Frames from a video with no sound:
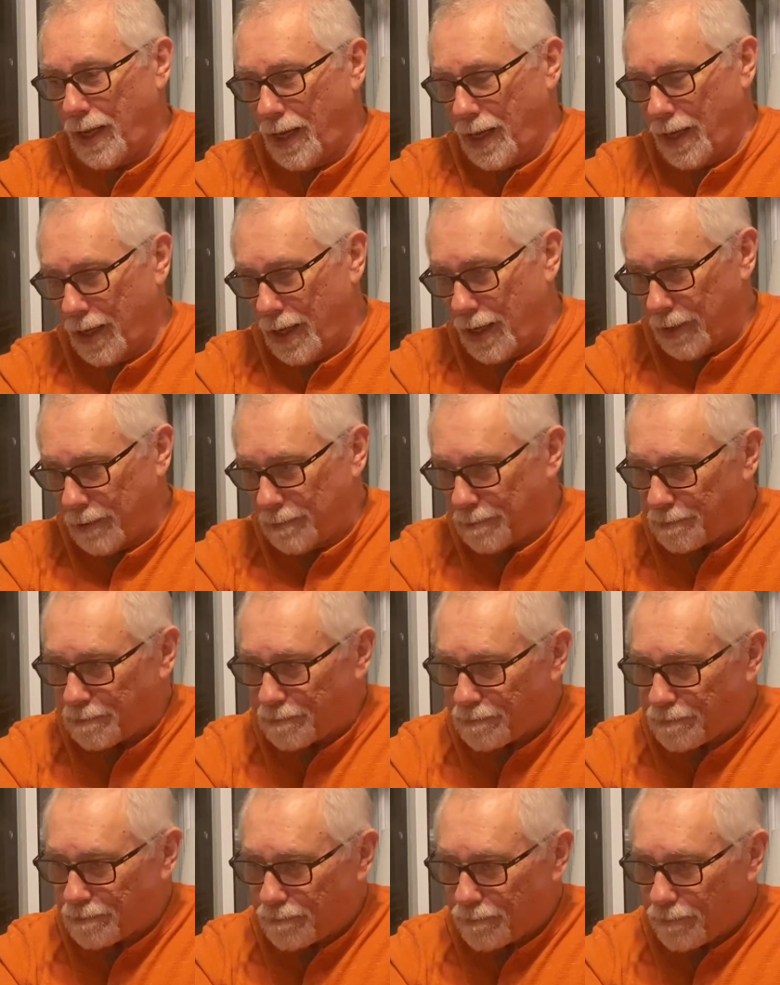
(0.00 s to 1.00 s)

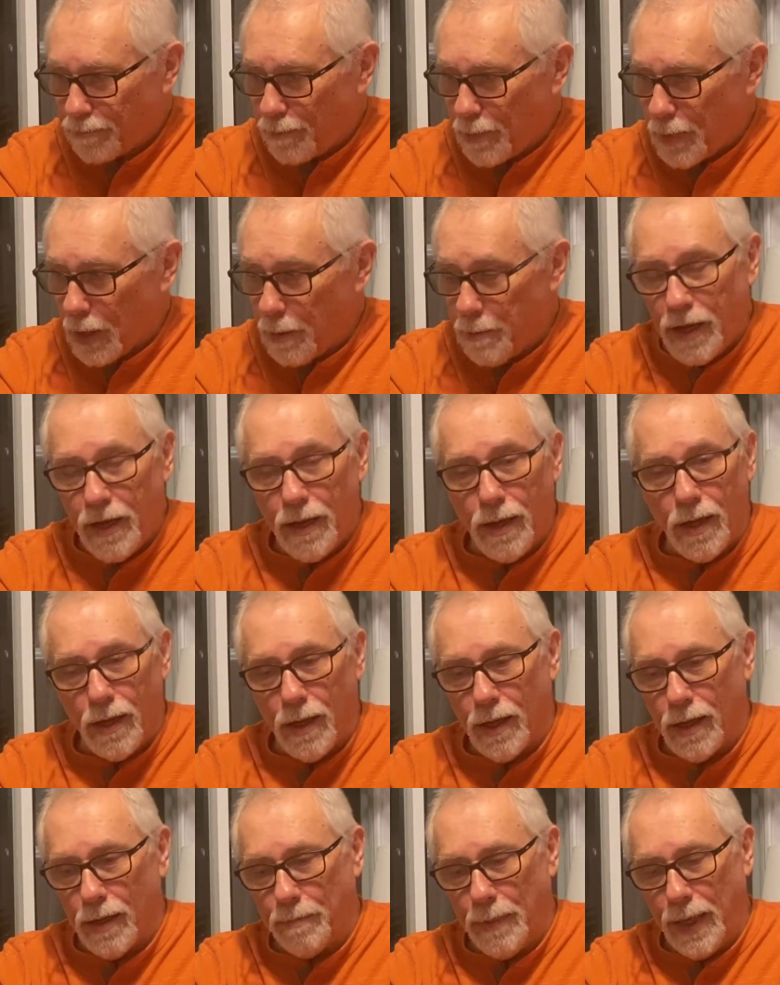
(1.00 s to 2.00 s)

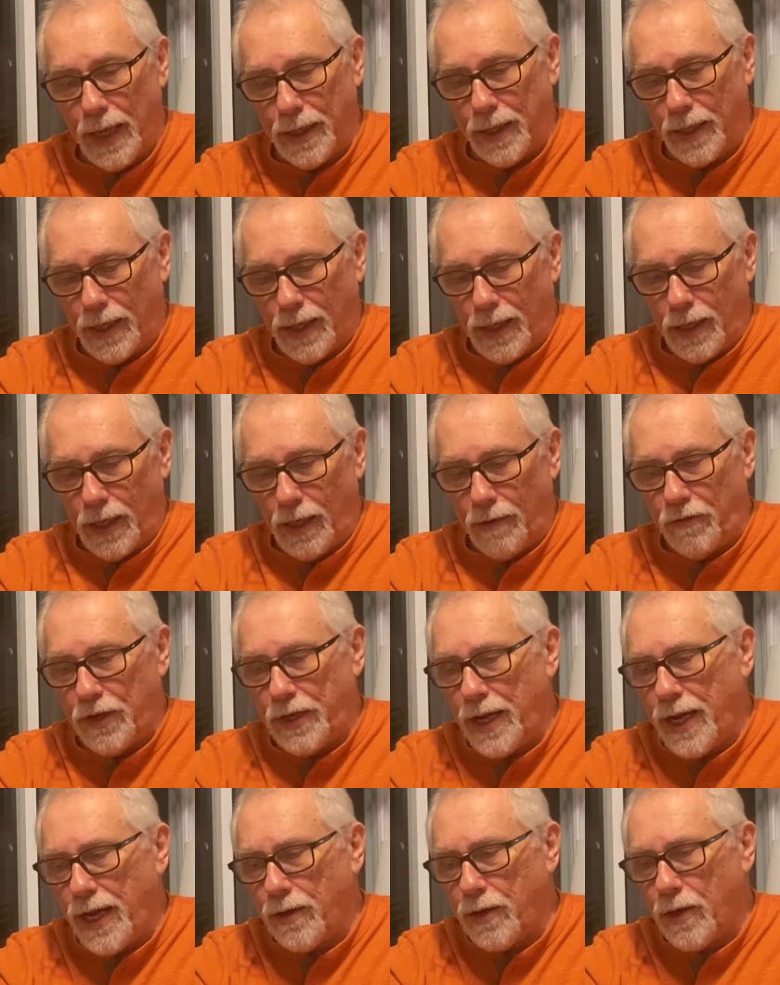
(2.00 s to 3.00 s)
But if you
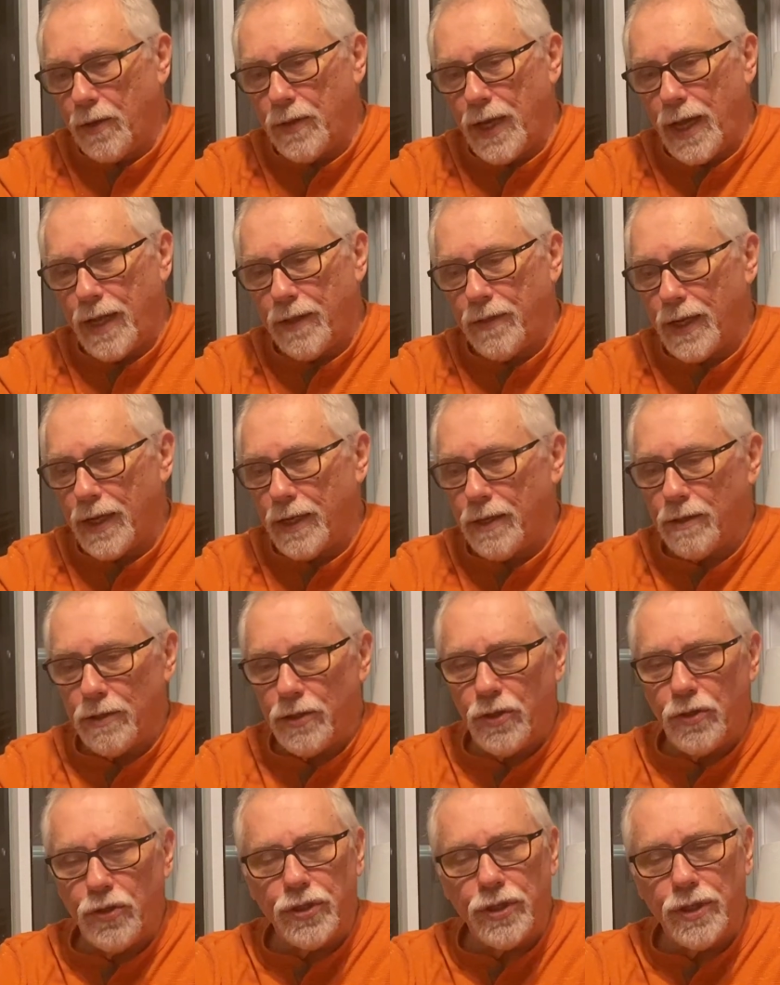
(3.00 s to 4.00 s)
can't do that, then
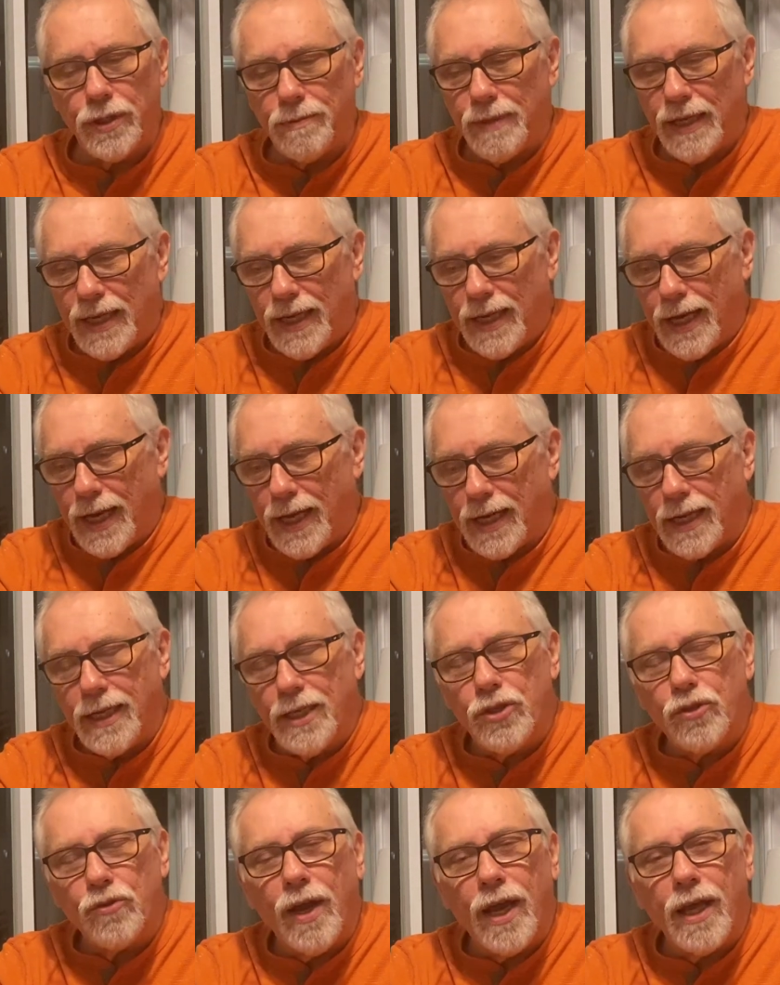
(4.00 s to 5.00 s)
you should at
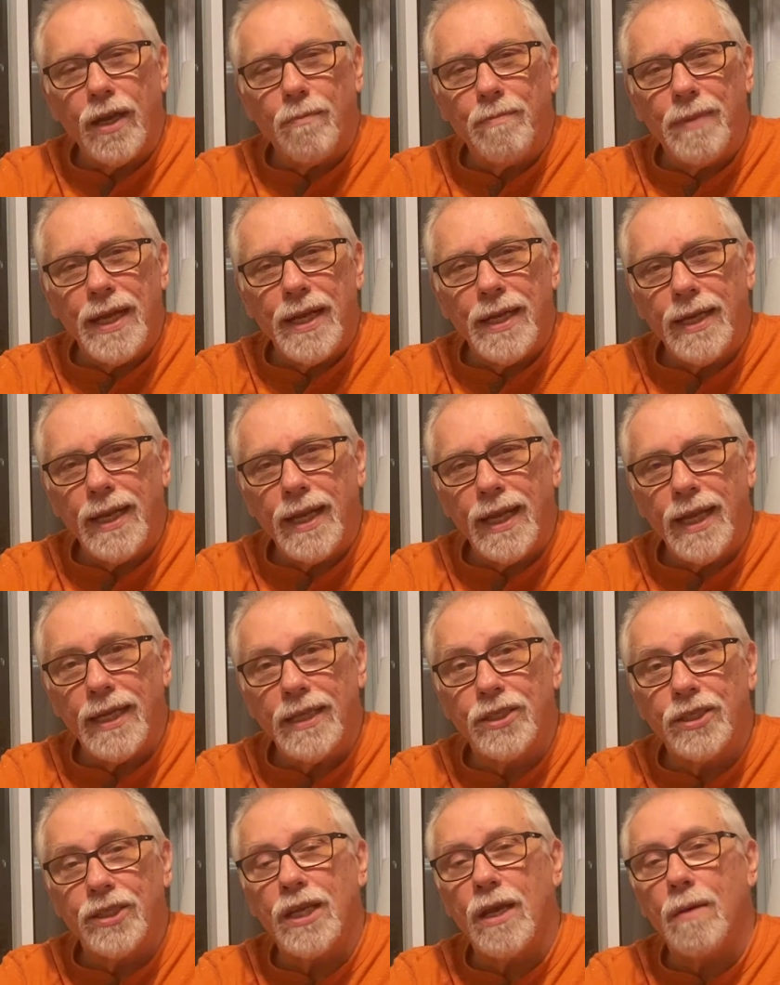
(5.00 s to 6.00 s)
least try to
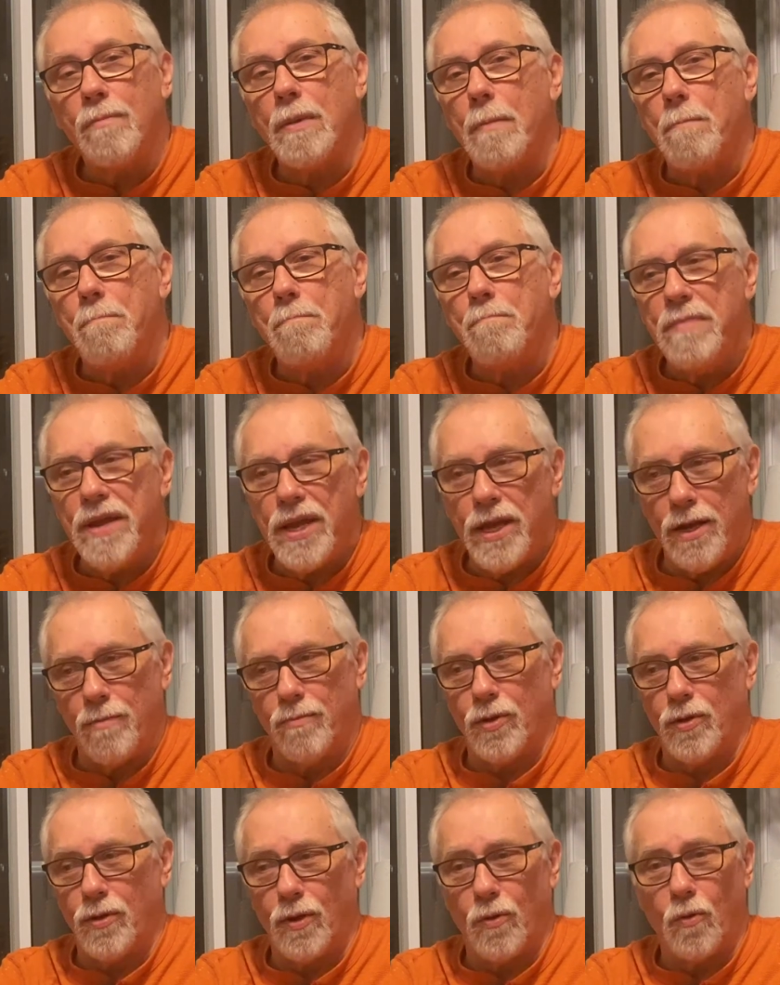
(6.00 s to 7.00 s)
maintain some
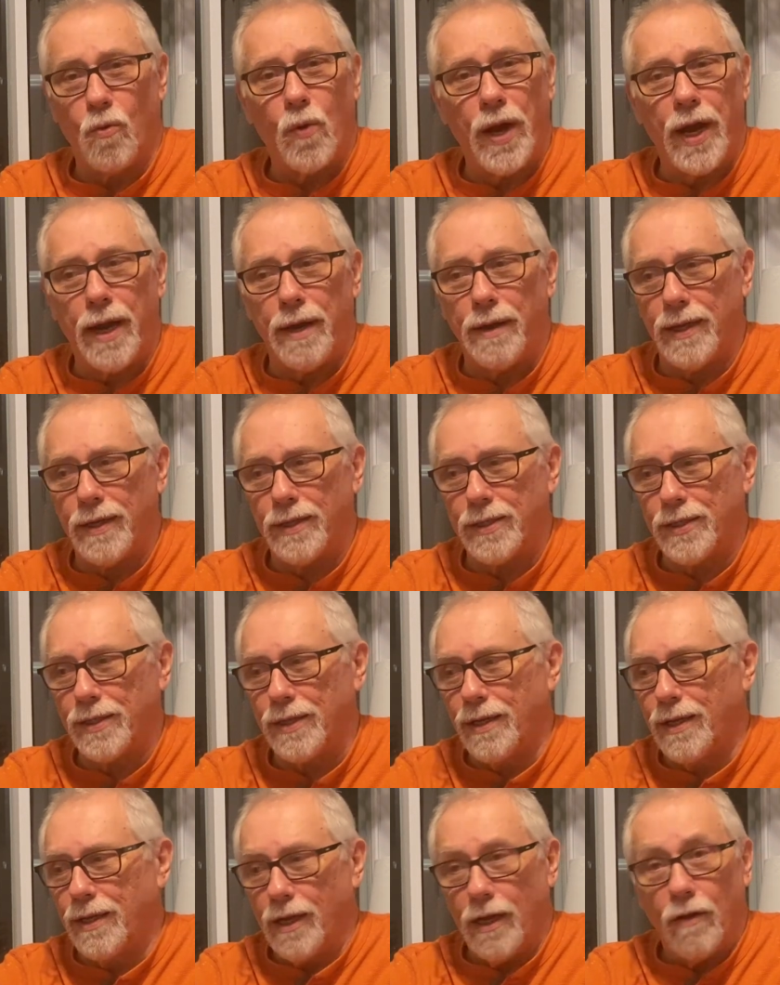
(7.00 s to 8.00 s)
minimal
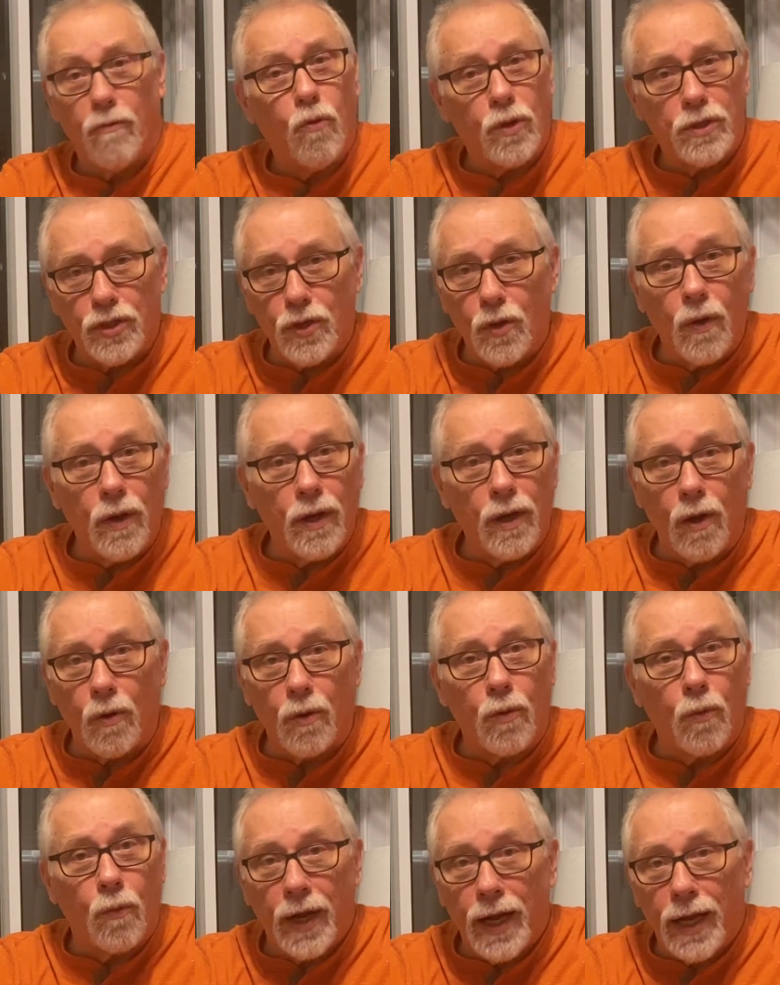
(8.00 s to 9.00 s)
awareness of what's going
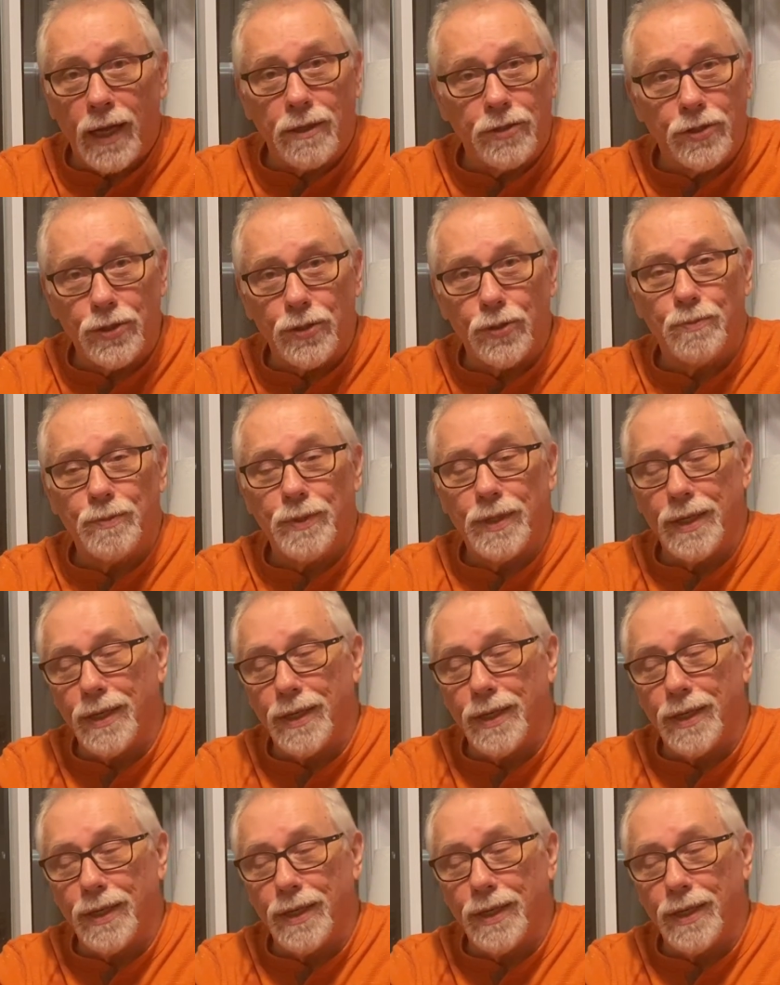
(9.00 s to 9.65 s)
on around you.